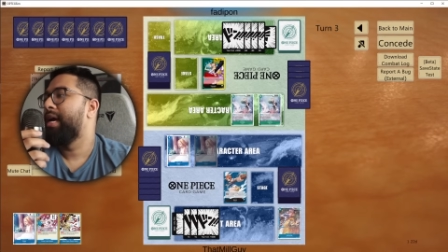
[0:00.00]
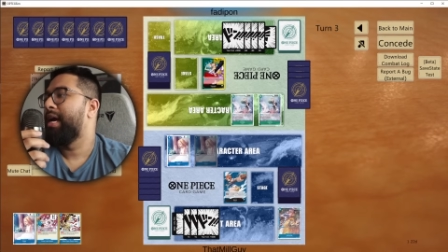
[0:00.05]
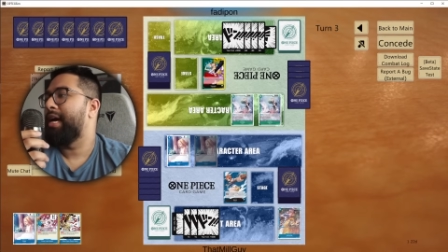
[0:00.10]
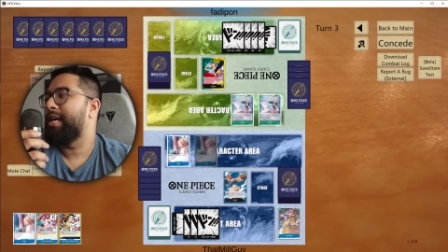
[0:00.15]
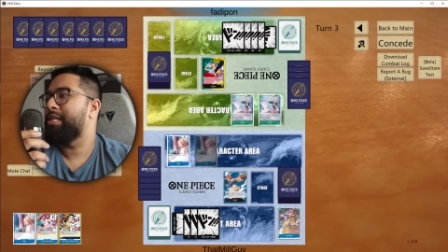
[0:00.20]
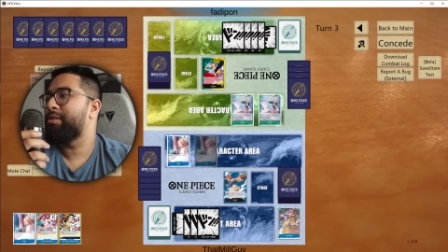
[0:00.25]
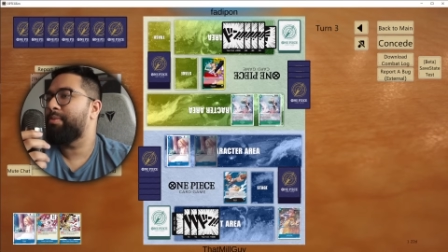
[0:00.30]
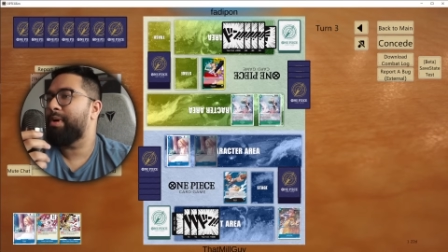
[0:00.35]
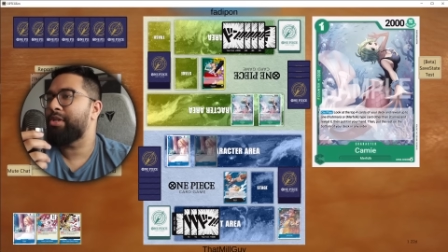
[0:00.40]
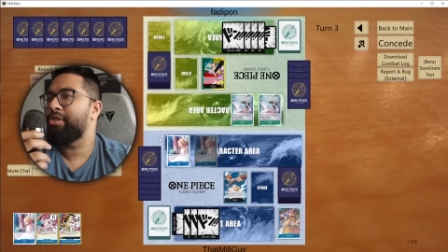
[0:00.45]
And
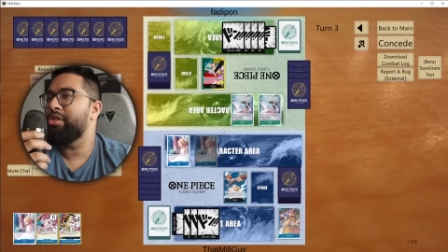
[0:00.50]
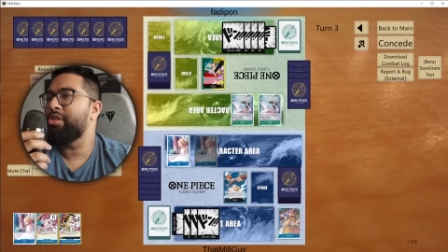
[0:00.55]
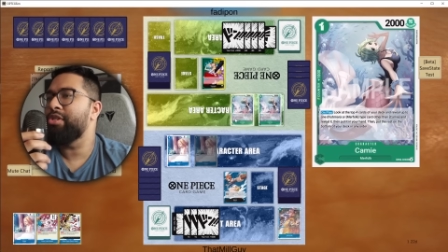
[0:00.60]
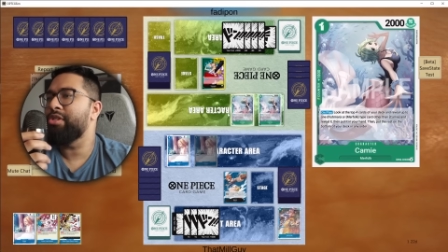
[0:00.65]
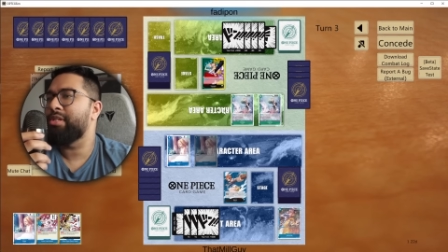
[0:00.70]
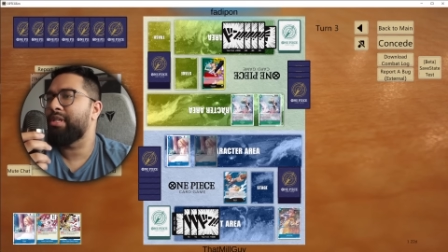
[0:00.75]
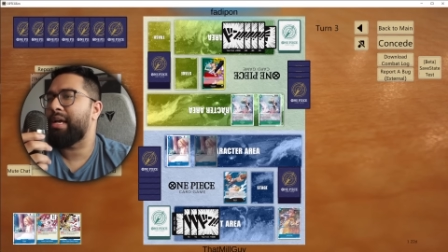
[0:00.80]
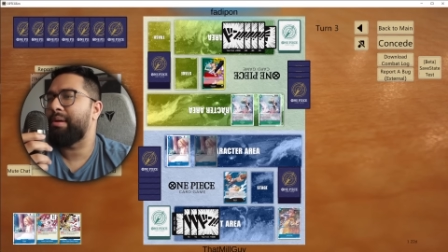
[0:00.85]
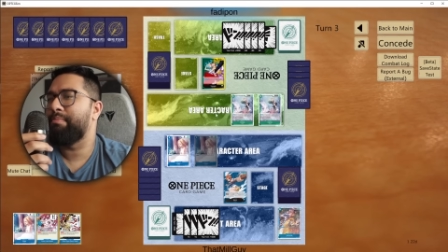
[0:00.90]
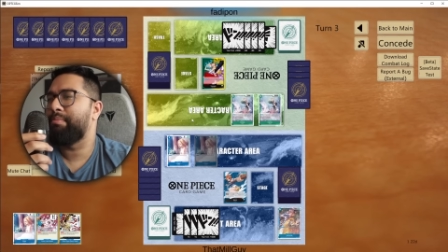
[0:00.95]
especially
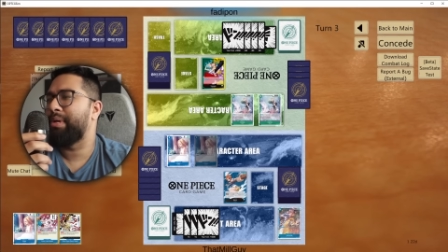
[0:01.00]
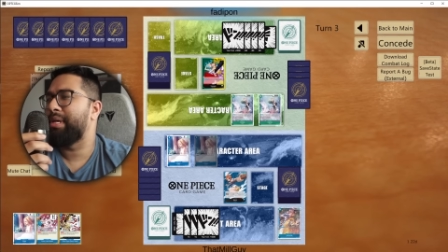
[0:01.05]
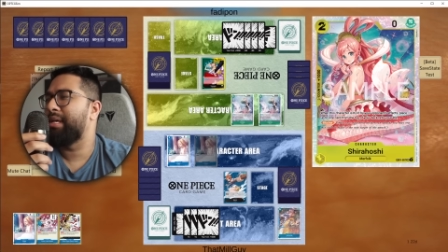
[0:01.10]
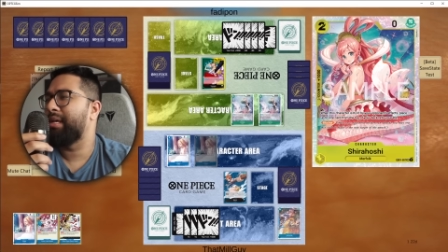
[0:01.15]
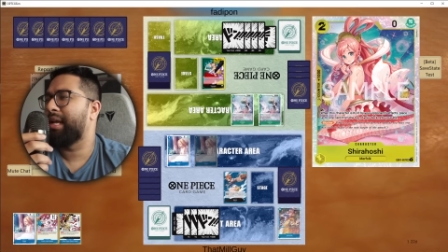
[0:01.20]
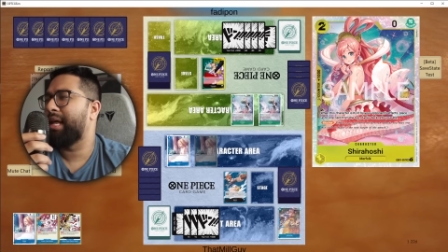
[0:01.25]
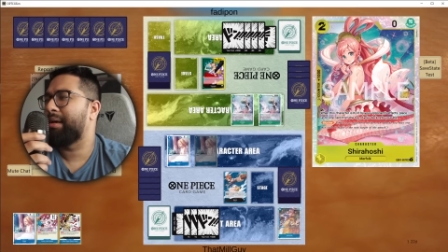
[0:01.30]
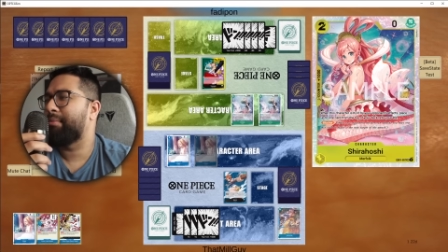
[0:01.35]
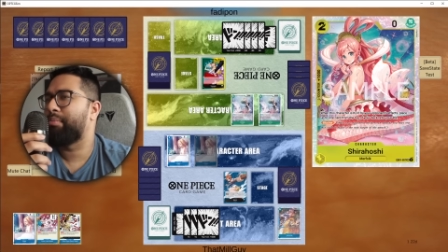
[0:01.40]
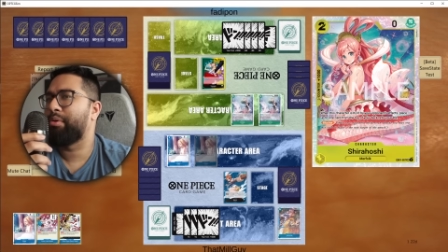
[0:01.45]
just being
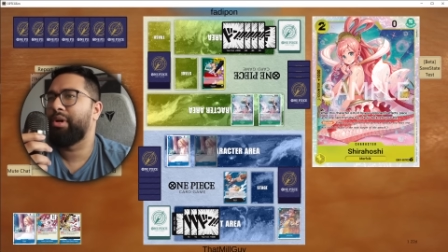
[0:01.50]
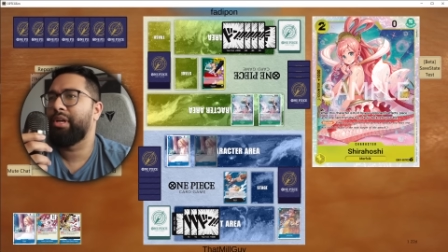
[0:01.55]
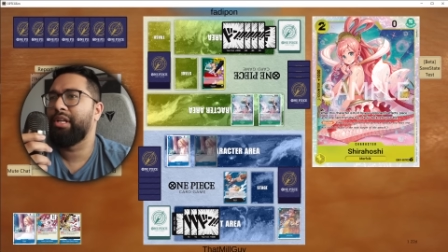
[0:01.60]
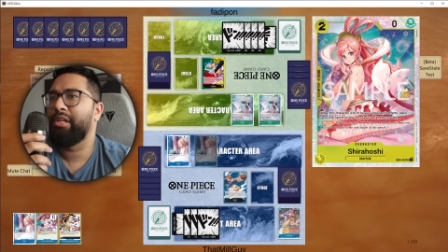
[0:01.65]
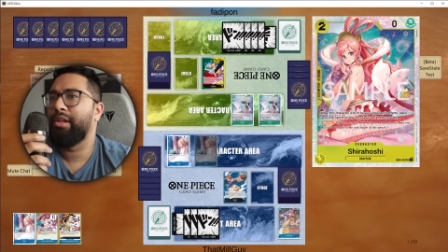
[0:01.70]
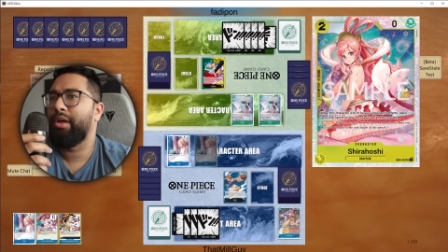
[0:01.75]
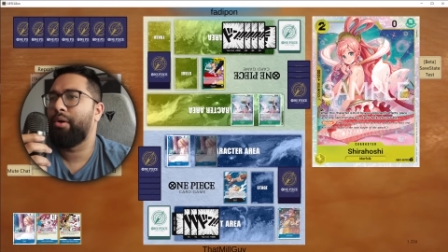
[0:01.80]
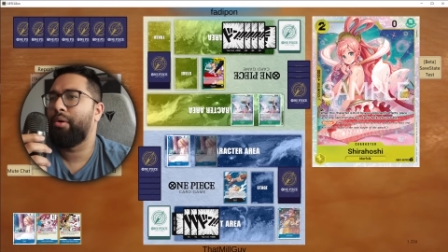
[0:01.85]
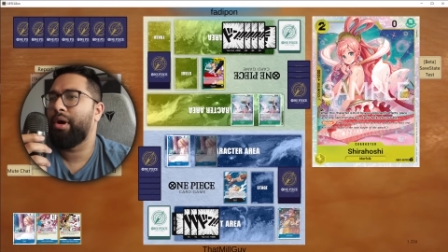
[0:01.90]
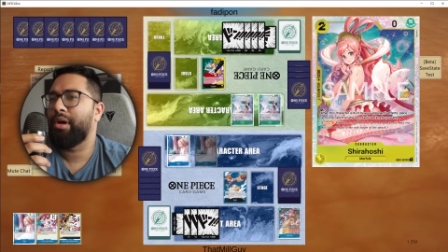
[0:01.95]
like pretty
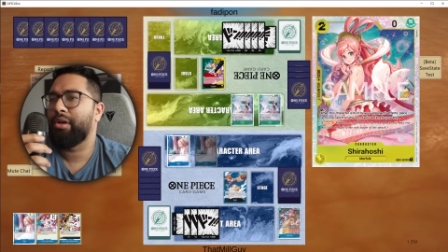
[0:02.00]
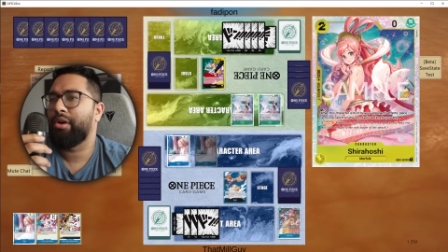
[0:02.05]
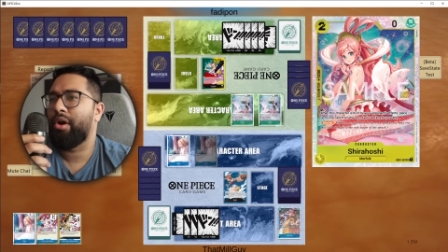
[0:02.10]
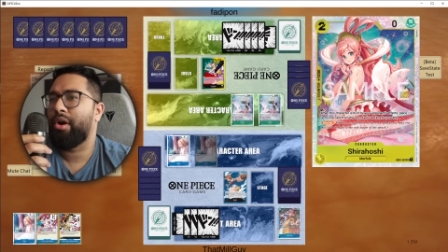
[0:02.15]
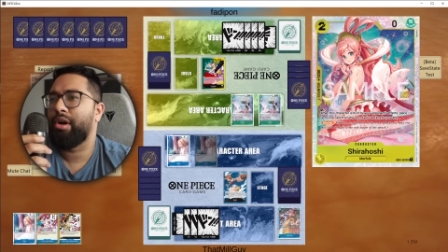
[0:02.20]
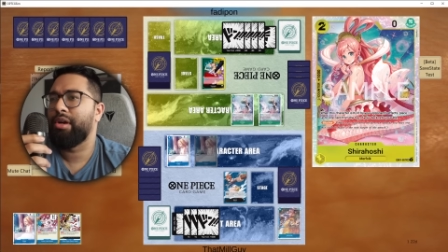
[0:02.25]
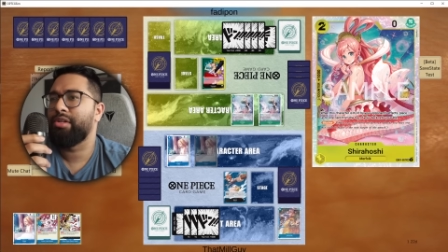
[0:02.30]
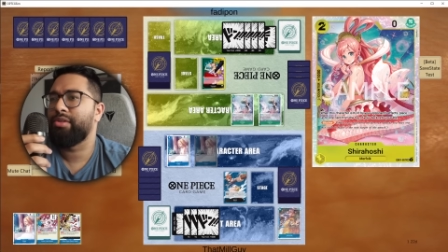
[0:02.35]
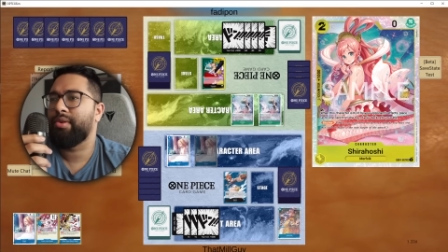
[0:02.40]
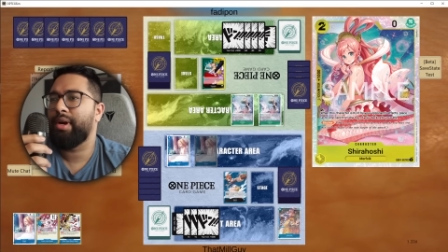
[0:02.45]
low on
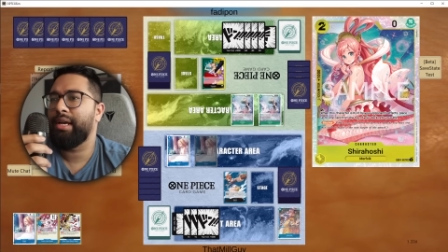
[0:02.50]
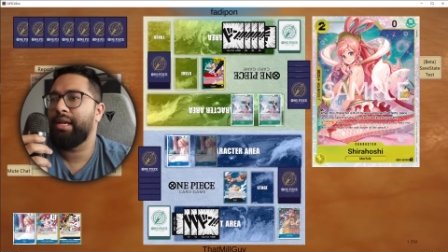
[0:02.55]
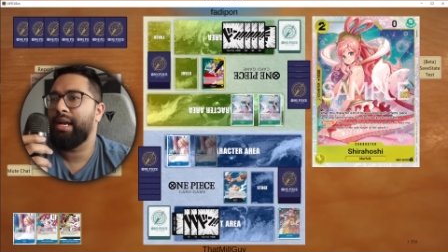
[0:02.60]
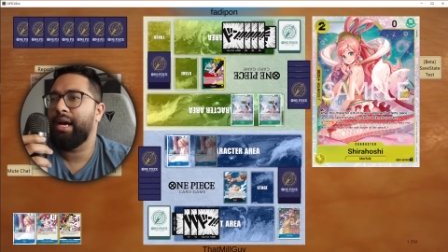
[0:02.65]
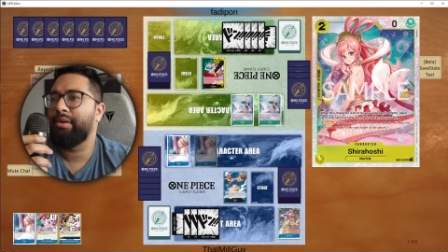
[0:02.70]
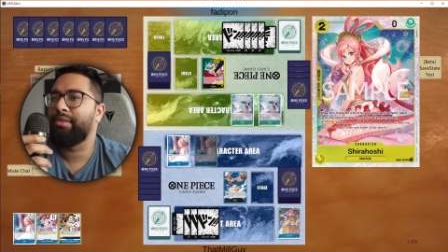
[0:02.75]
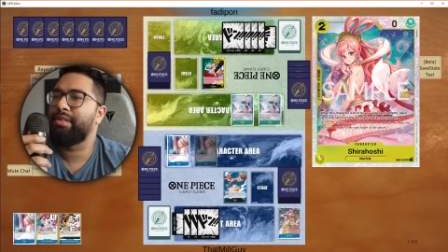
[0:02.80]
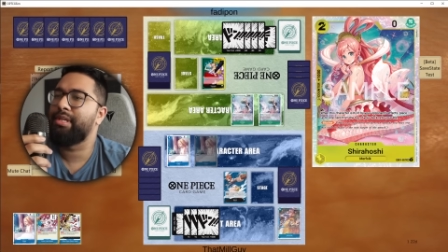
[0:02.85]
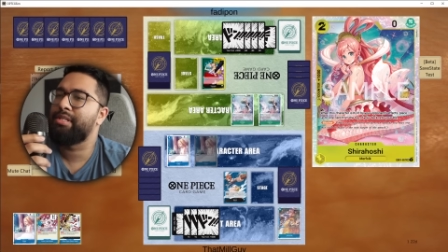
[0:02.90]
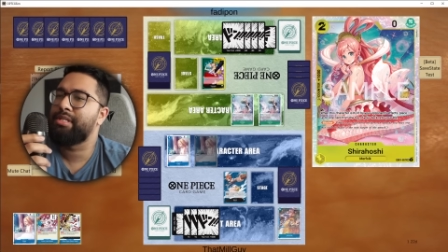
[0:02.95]
cards right
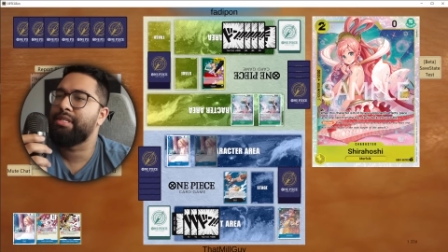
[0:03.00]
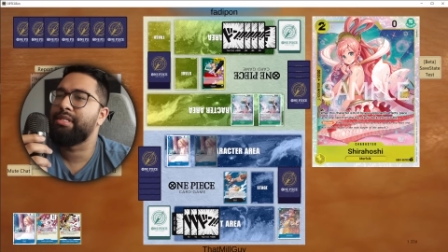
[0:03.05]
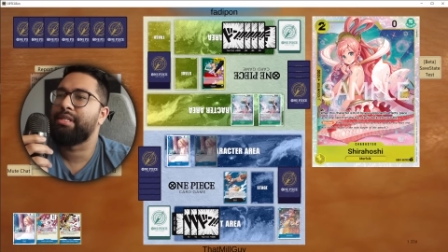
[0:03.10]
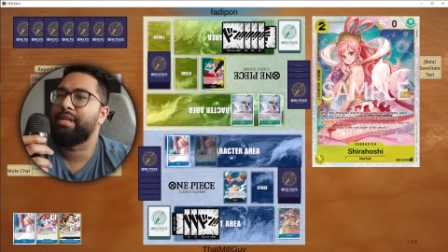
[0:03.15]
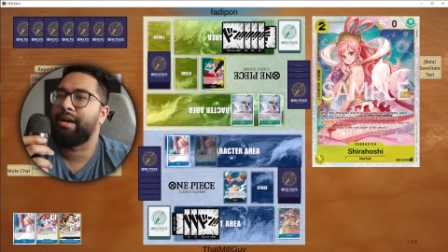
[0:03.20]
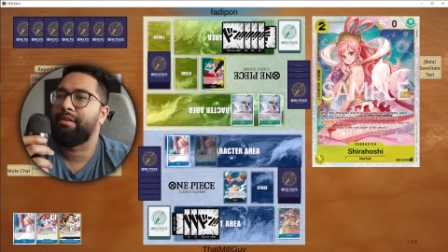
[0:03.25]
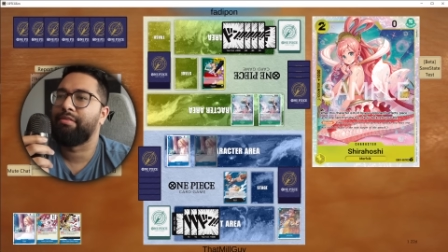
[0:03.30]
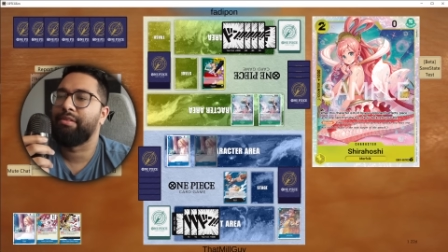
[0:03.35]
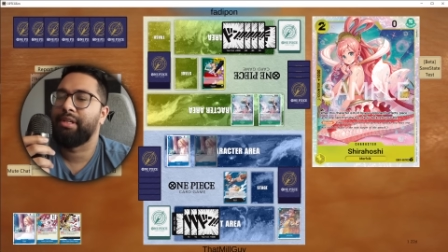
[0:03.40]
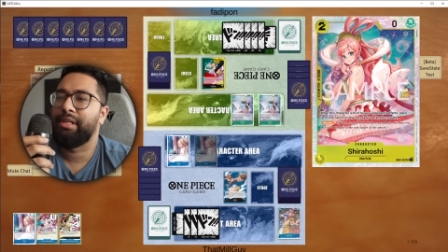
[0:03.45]
now, this is
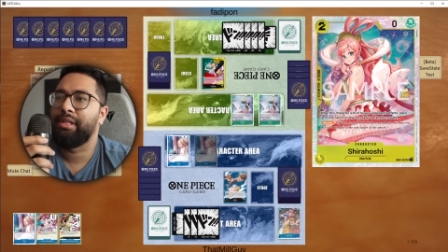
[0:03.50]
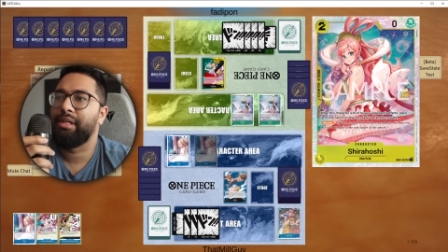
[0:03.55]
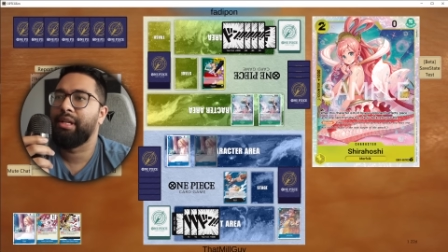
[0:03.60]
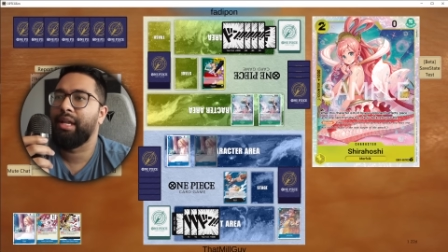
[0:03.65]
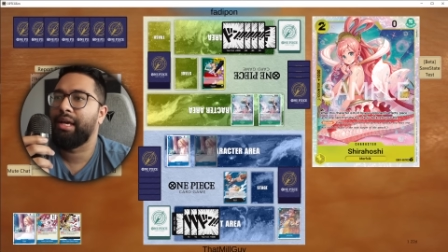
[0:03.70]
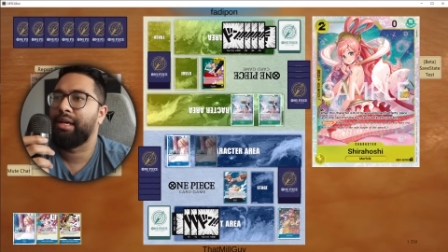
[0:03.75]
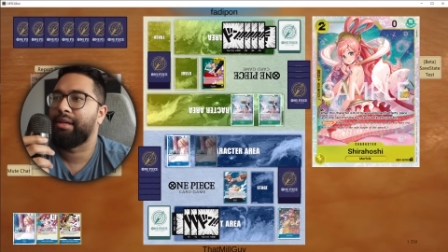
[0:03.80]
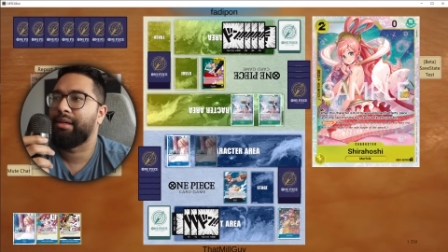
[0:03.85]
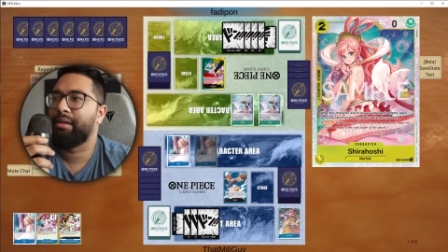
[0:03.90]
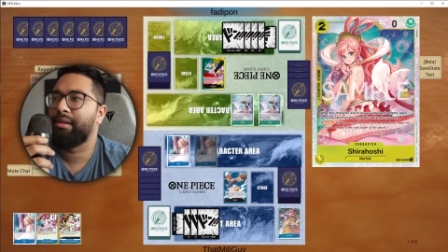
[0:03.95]
definitely
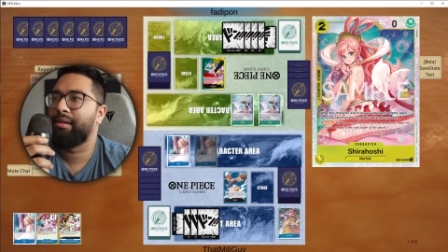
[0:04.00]
like,